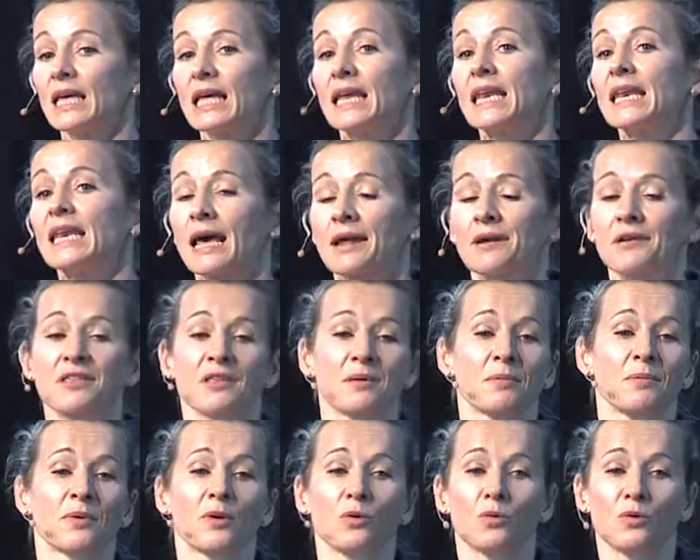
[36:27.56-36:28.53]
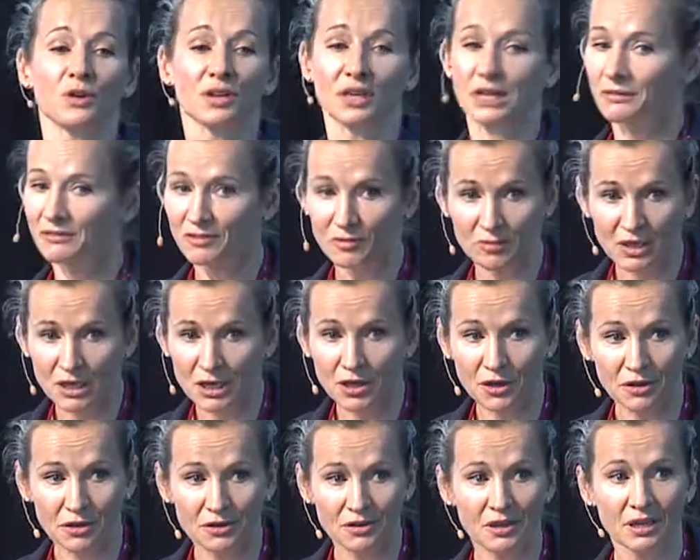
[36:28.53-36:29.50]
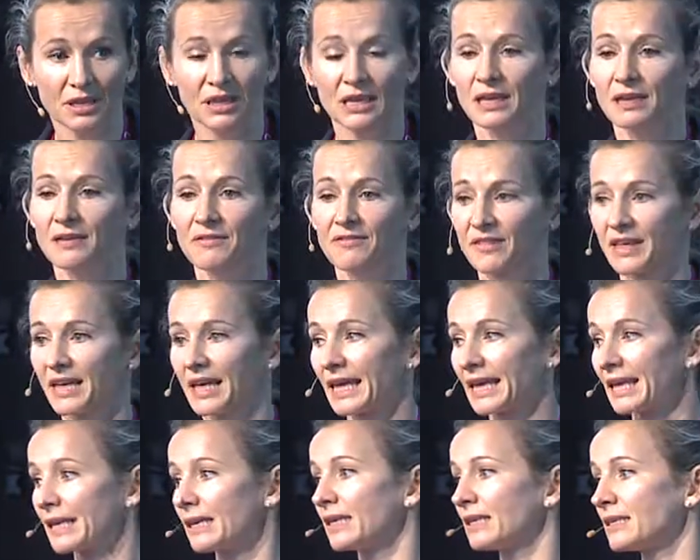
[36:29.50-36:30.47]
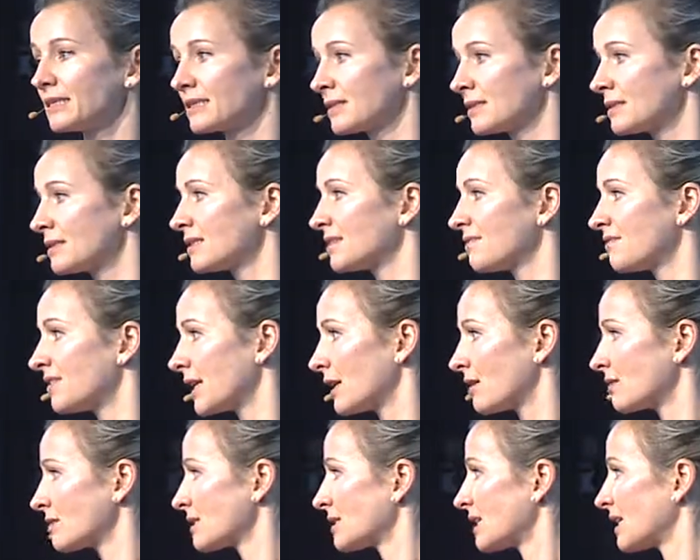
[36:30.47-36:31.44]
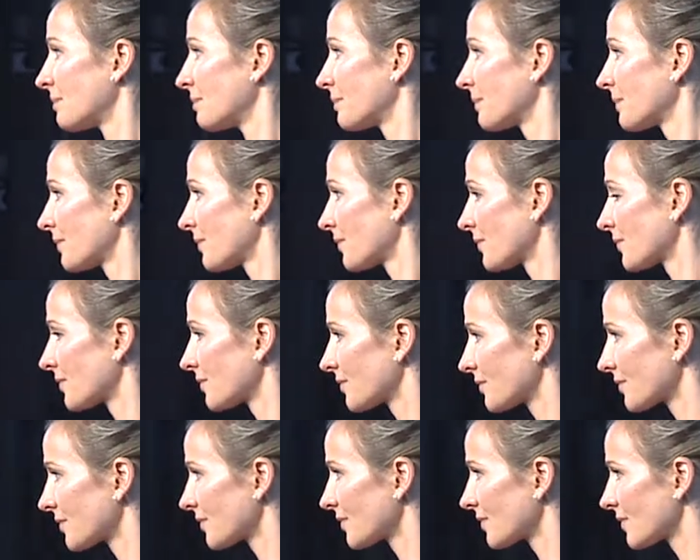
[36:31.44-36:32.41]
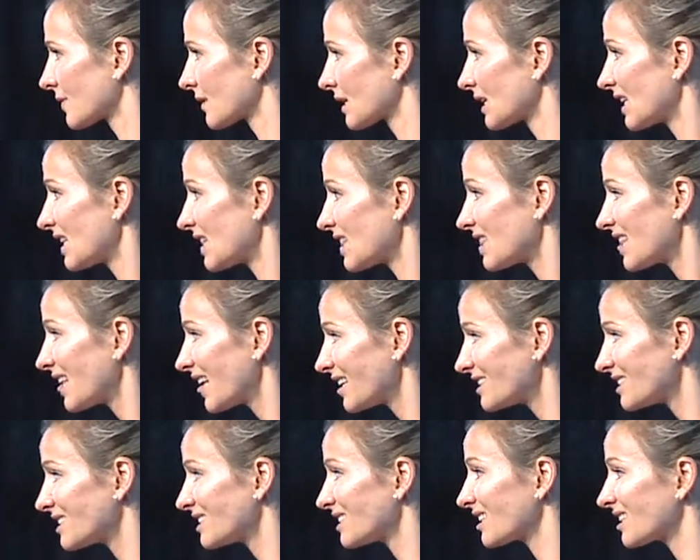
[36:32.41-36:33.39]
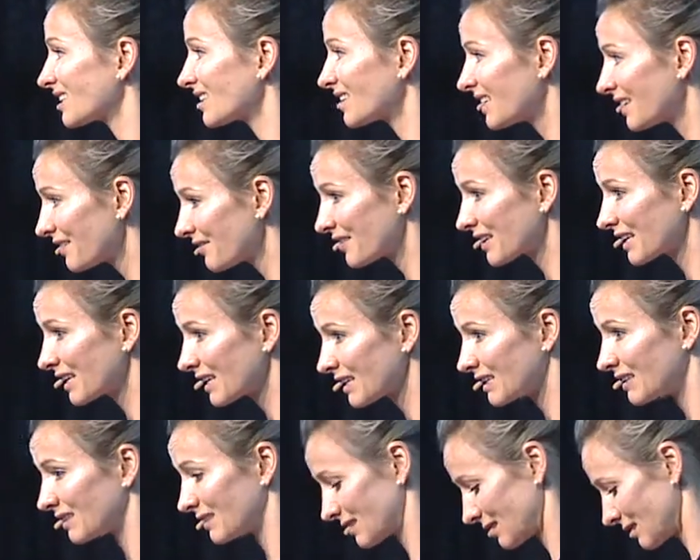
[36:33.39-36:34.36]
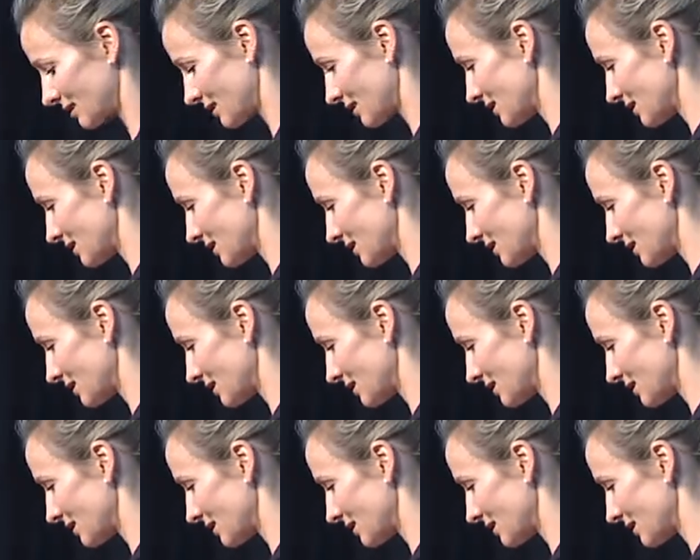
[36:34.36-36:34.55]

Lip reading: None of them would ever be good if they had less than 7 hours sleep. That's significant.